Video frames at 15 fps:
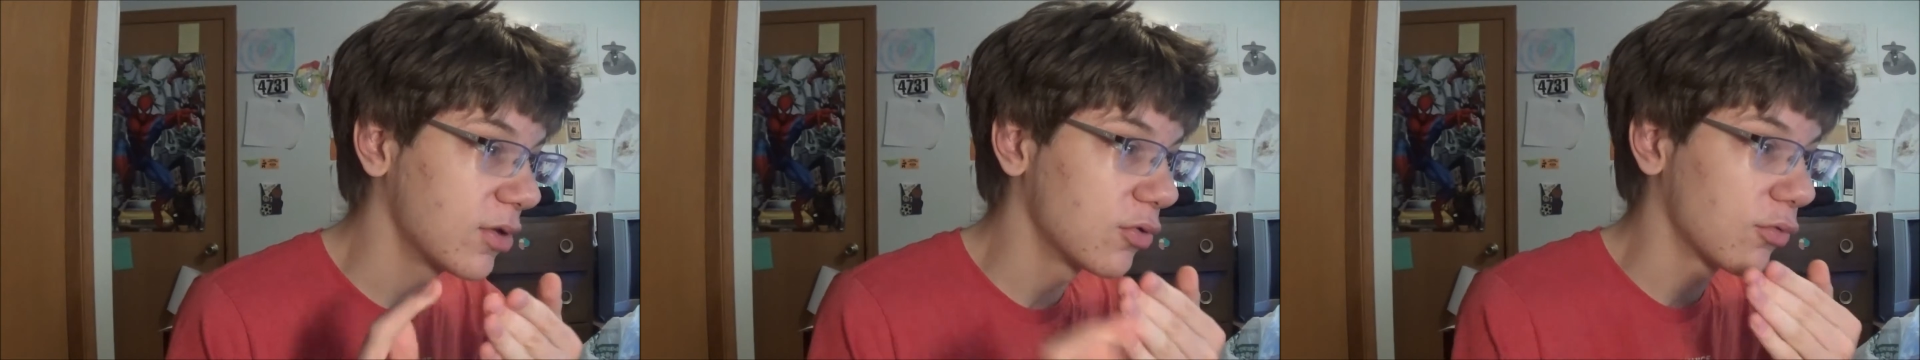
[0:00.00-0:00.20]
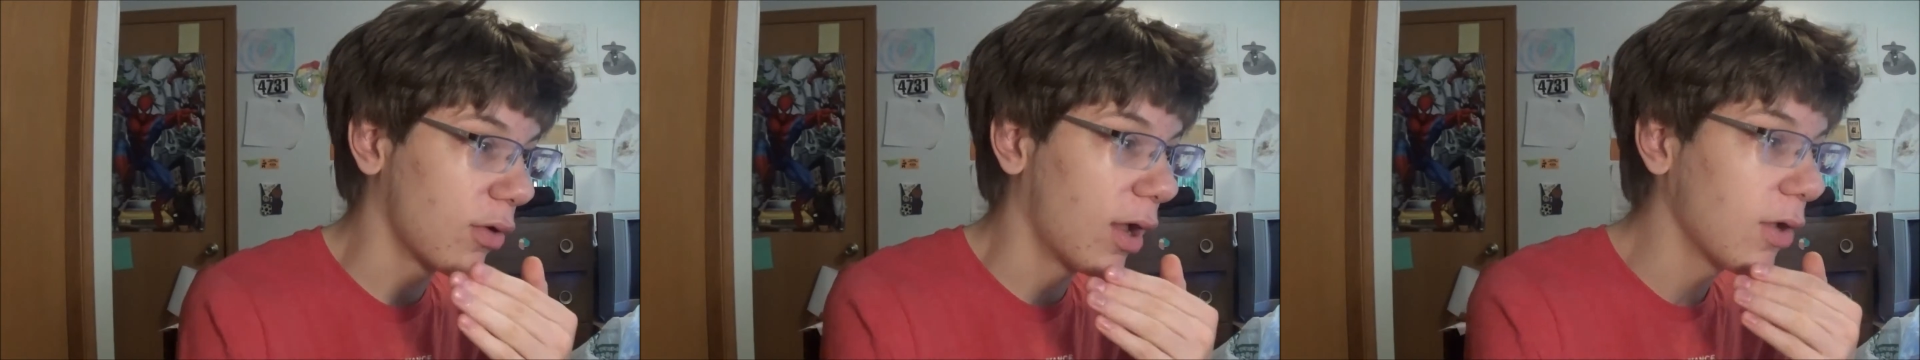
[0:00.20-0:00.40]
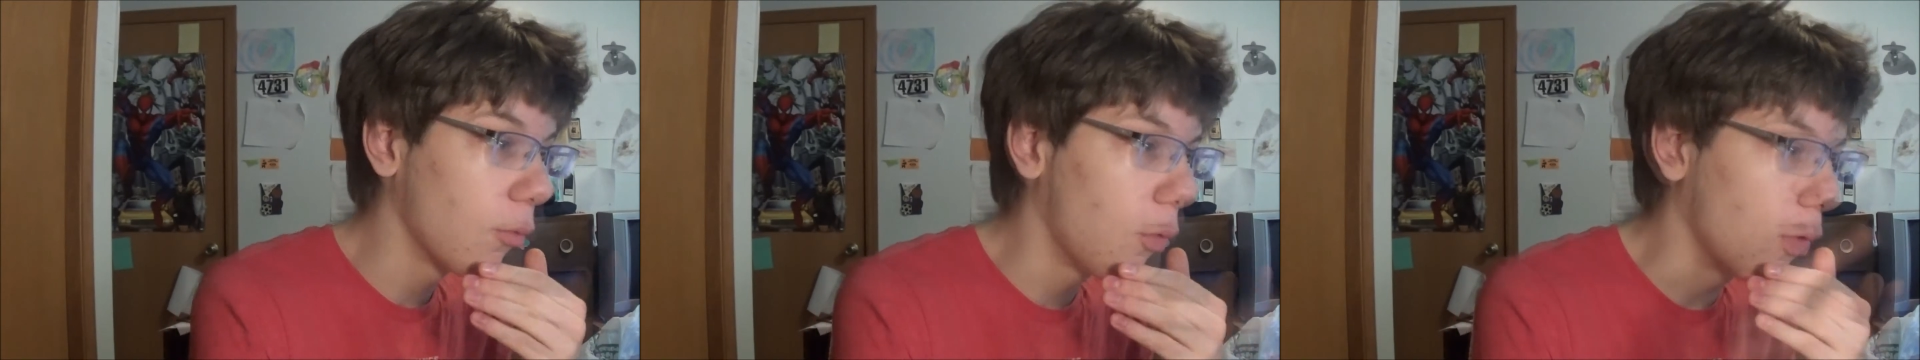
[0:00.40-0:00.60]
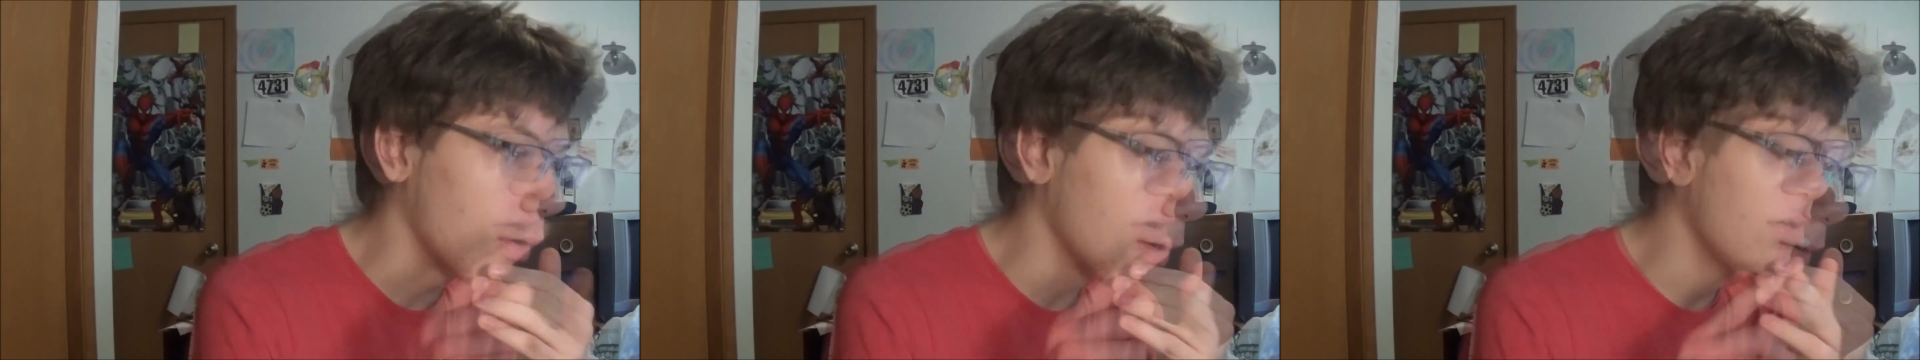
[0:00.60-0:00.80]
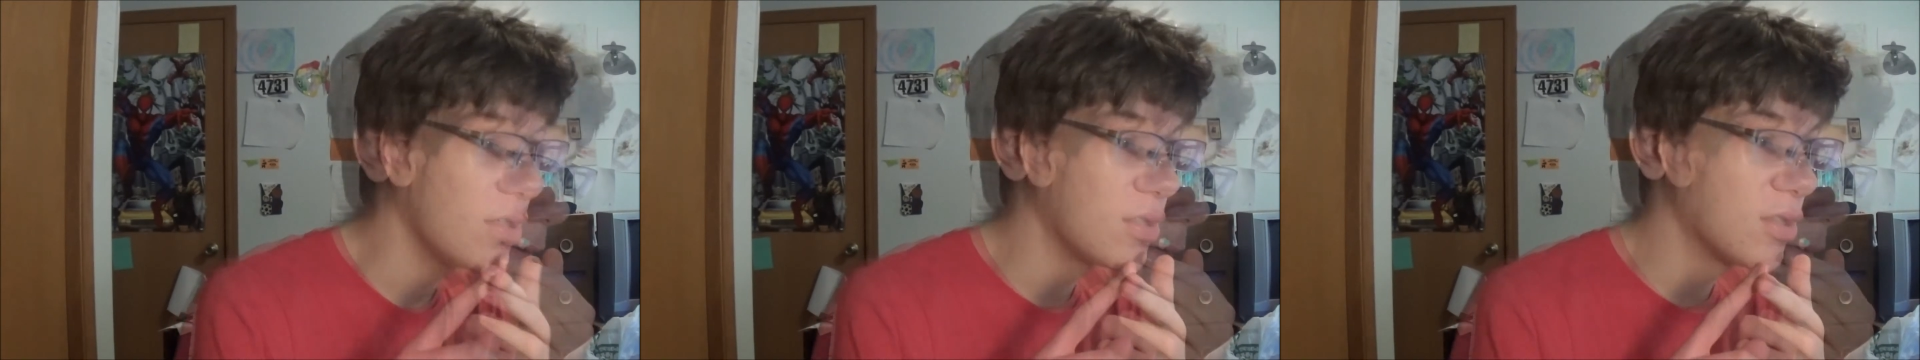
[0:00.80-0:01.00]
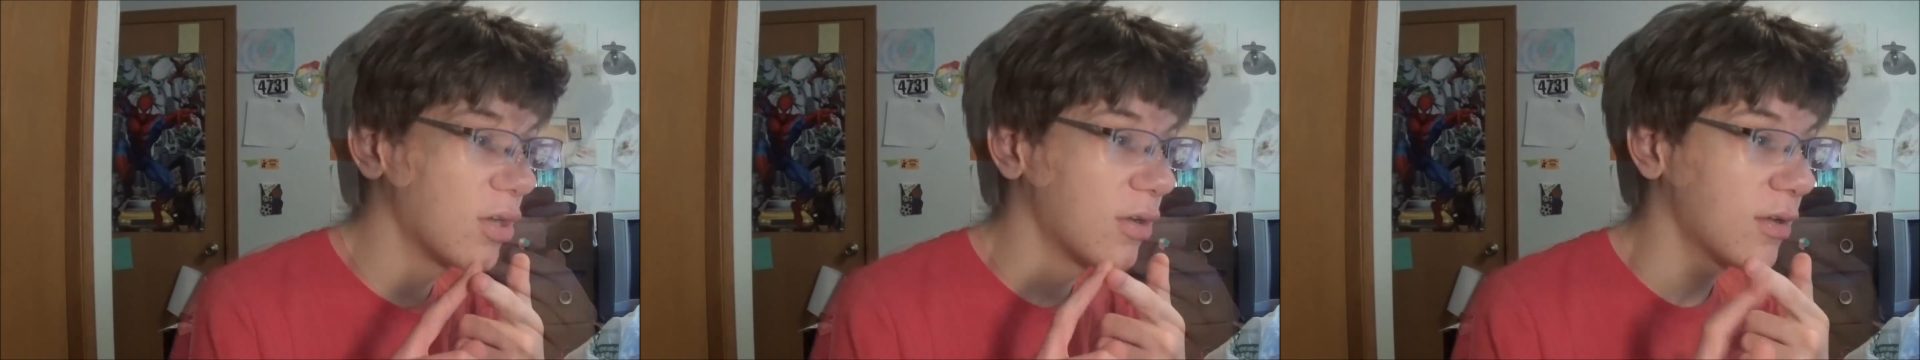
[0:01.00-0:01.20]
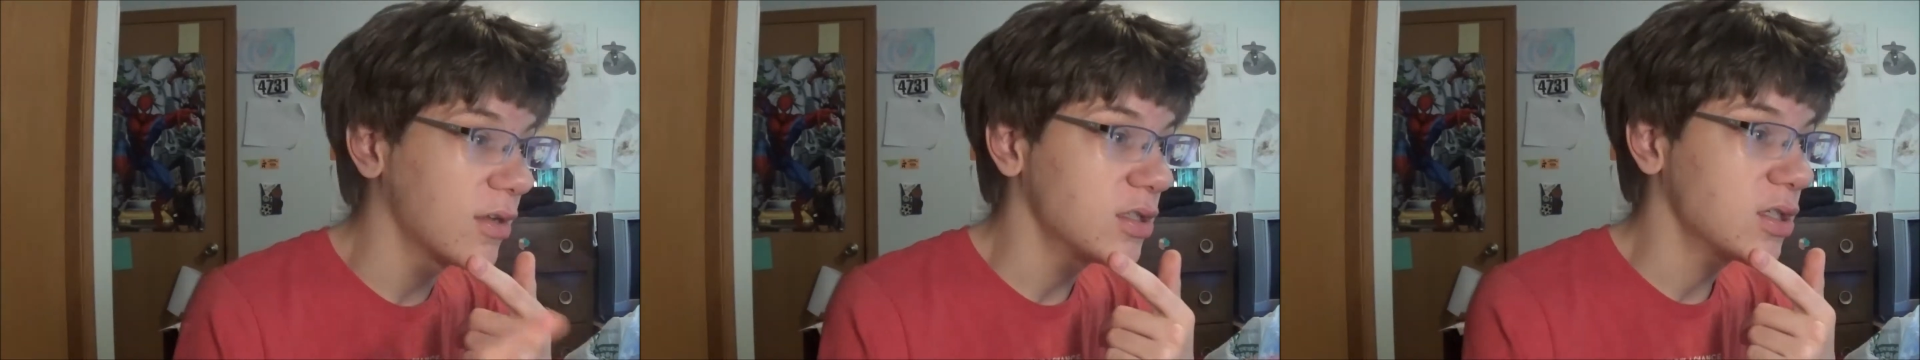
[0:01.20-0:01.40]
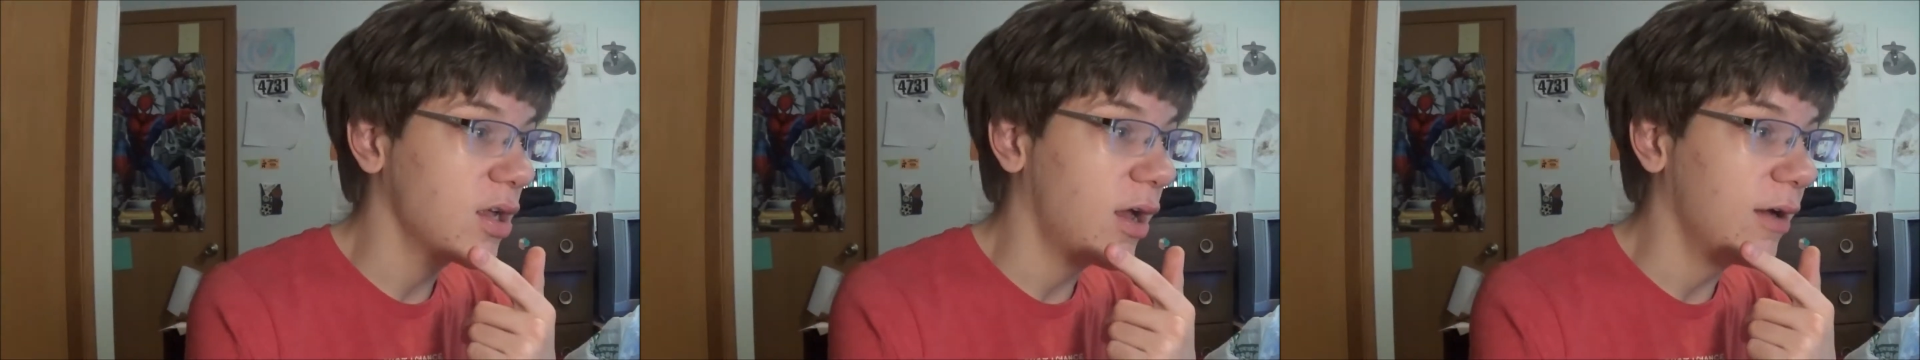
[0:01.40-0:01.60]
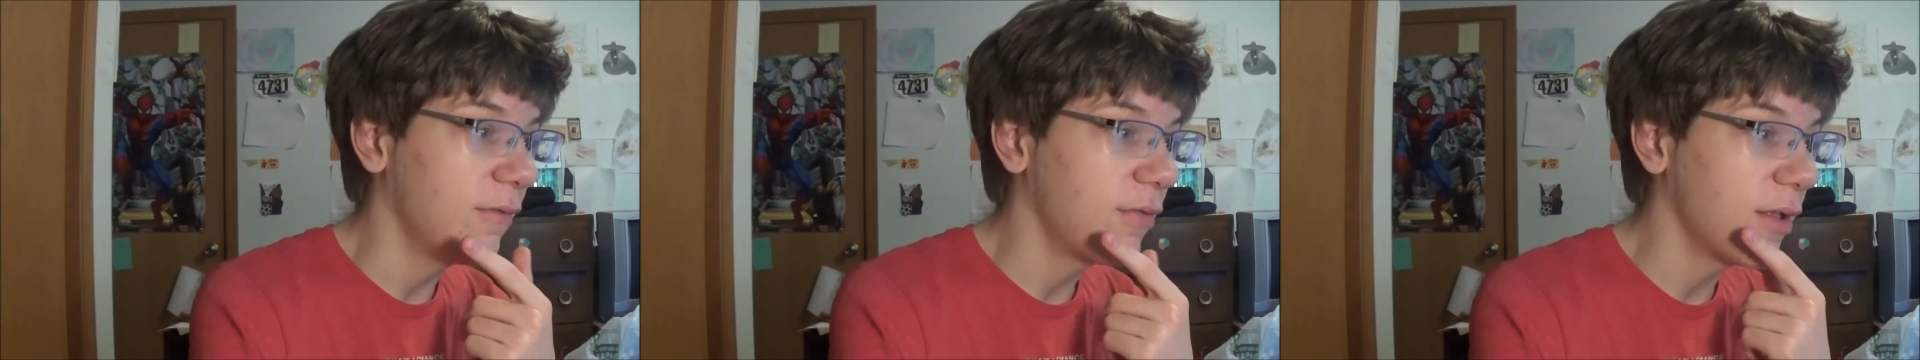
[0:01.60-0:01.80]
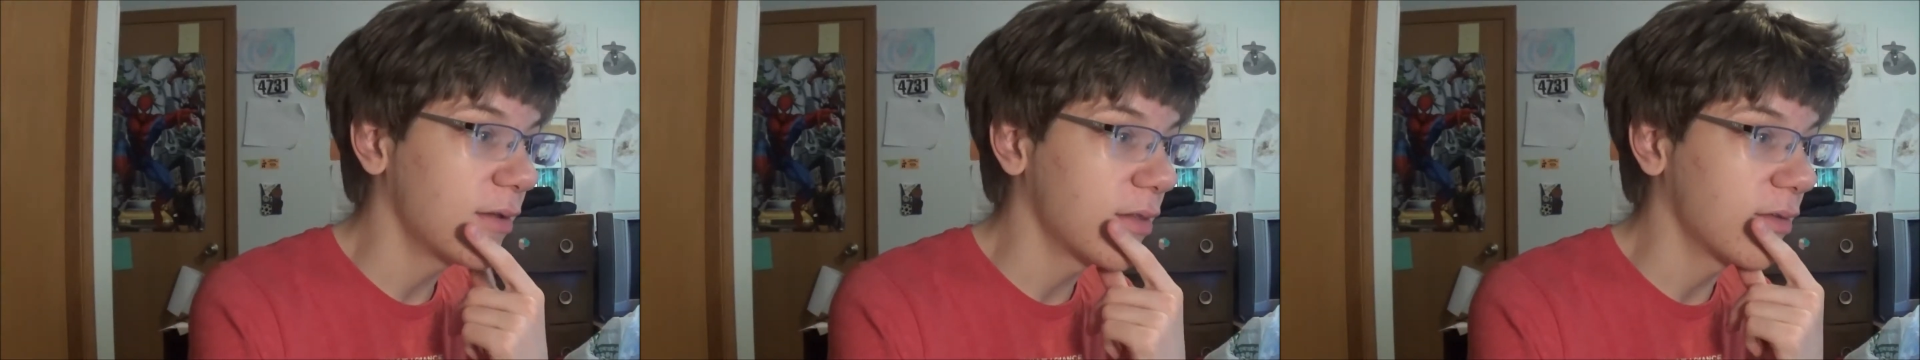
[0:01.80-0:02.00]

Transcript: drug the war, the Kurdish Turkish conflict,